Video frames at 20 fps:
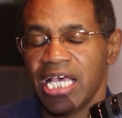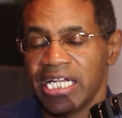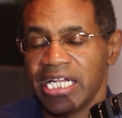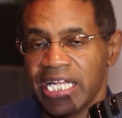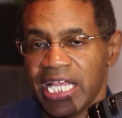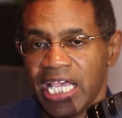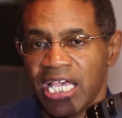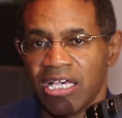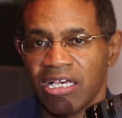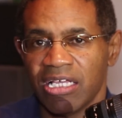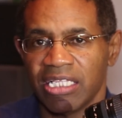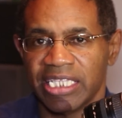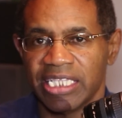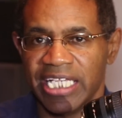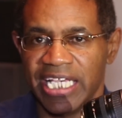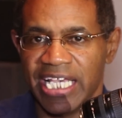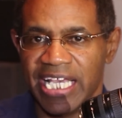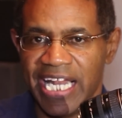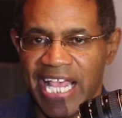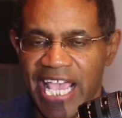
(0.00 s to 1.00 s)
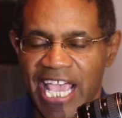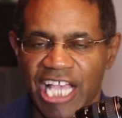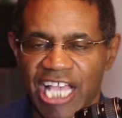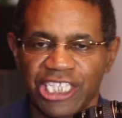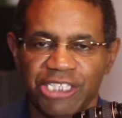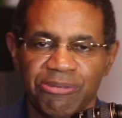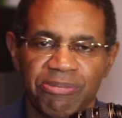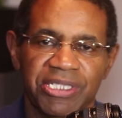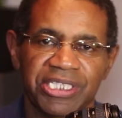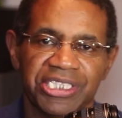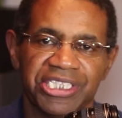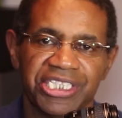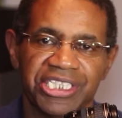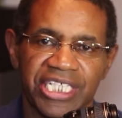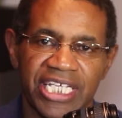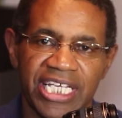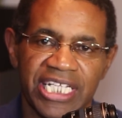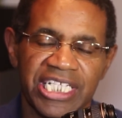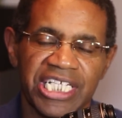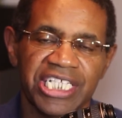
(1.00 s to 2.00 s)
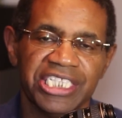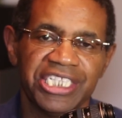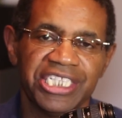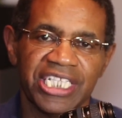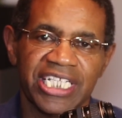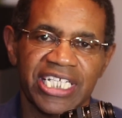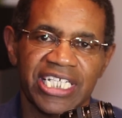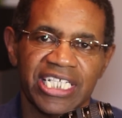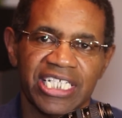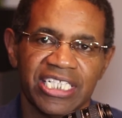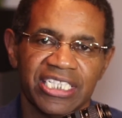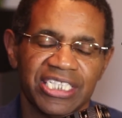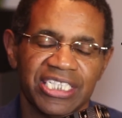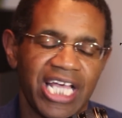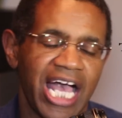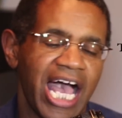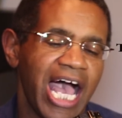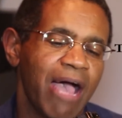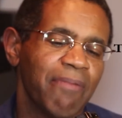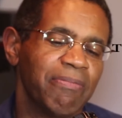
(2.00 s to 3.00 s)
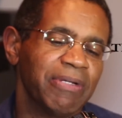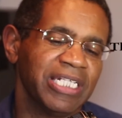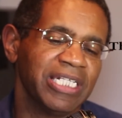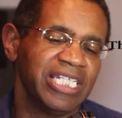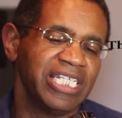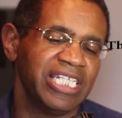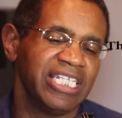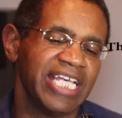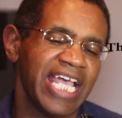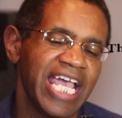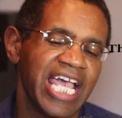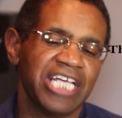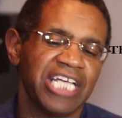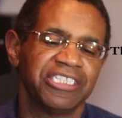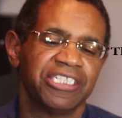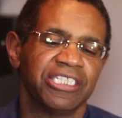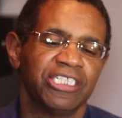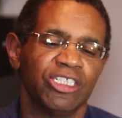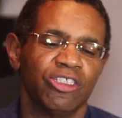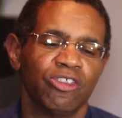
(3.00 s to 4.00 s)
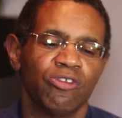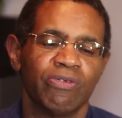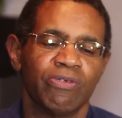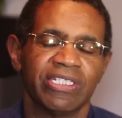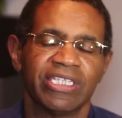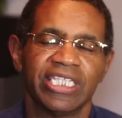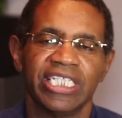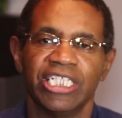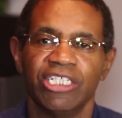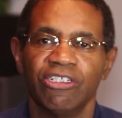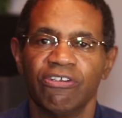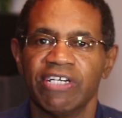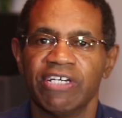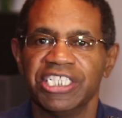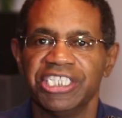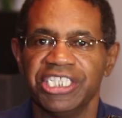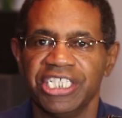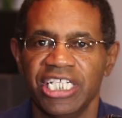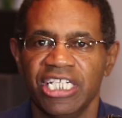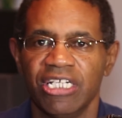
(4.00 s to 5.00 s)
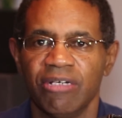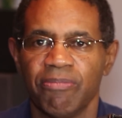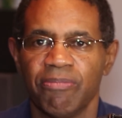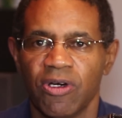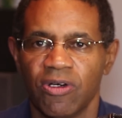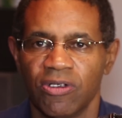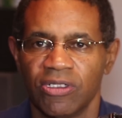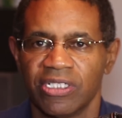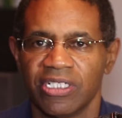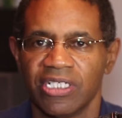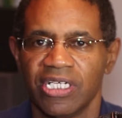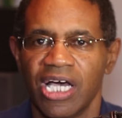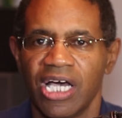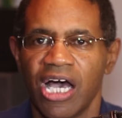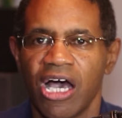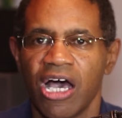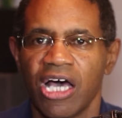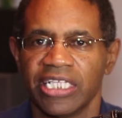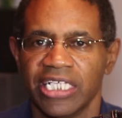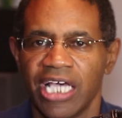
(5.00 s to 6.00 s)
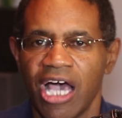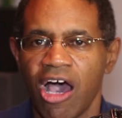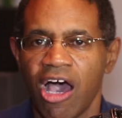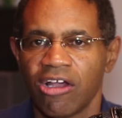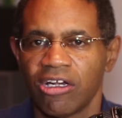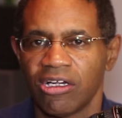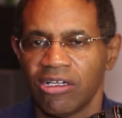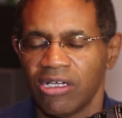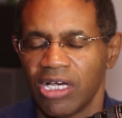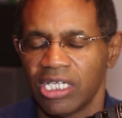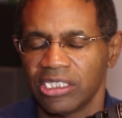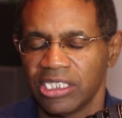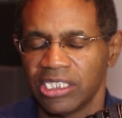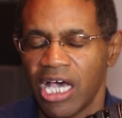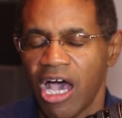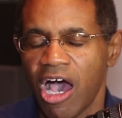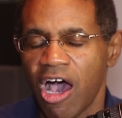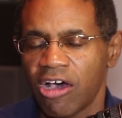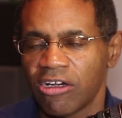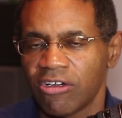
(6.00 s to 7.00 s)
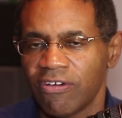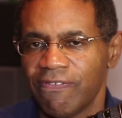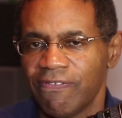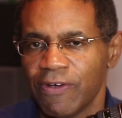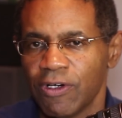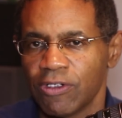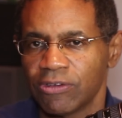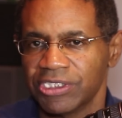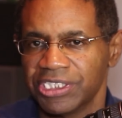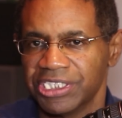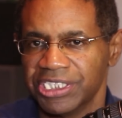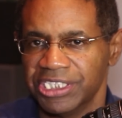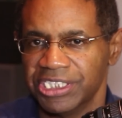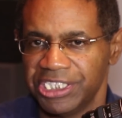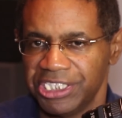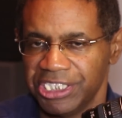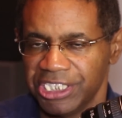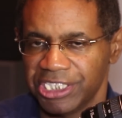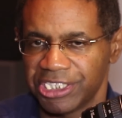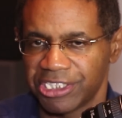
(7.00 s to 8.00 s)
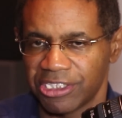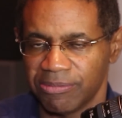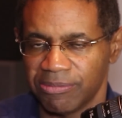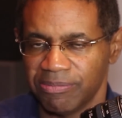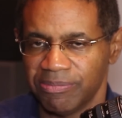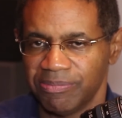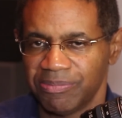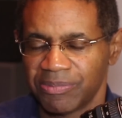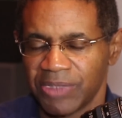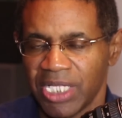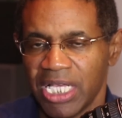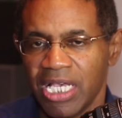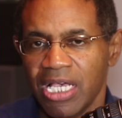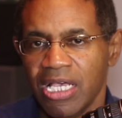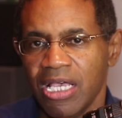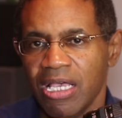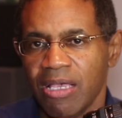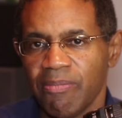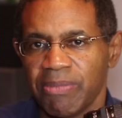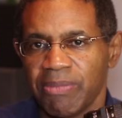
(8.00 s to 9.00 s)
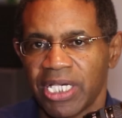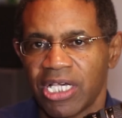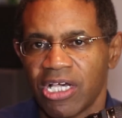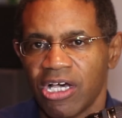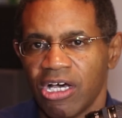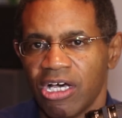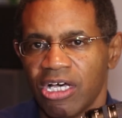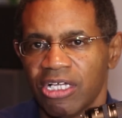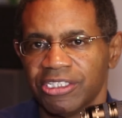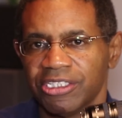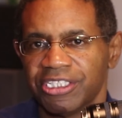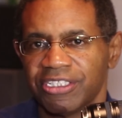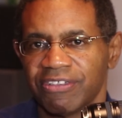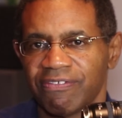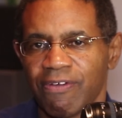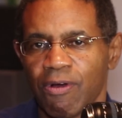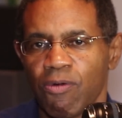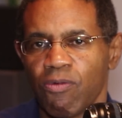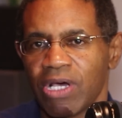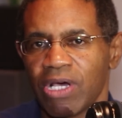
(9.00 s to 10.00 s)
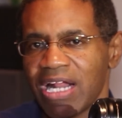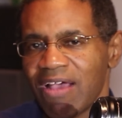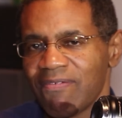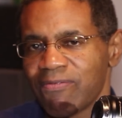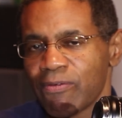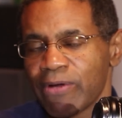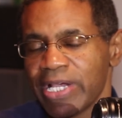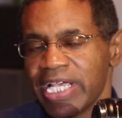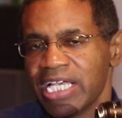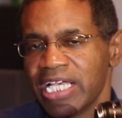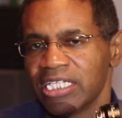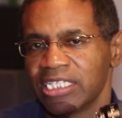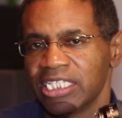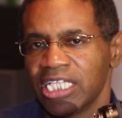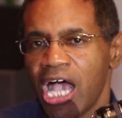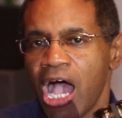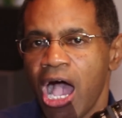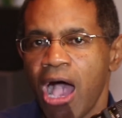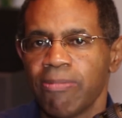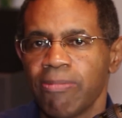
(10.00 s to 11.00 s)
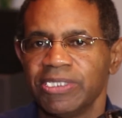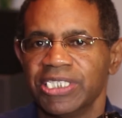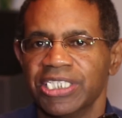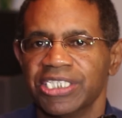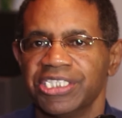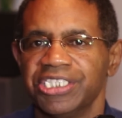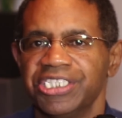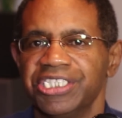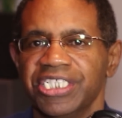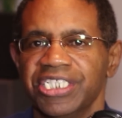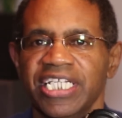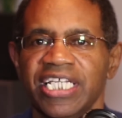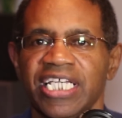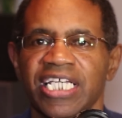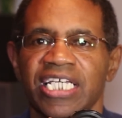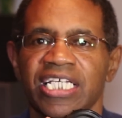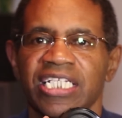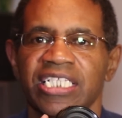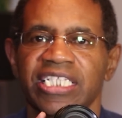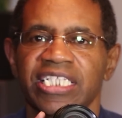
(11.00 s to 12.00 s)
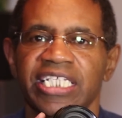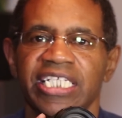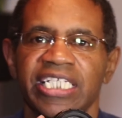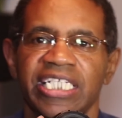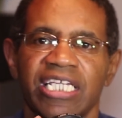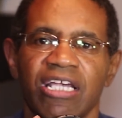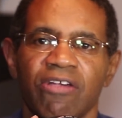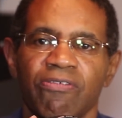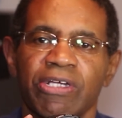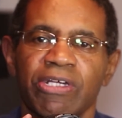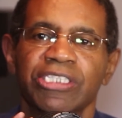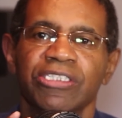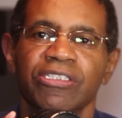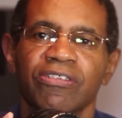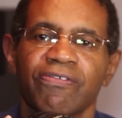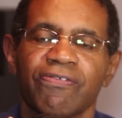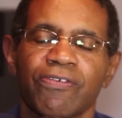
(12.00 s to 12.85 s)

Now, the enhancements in this lens, I believe, has to do with the USM motor or the autofocusing system, because from what I've read, the optics in the original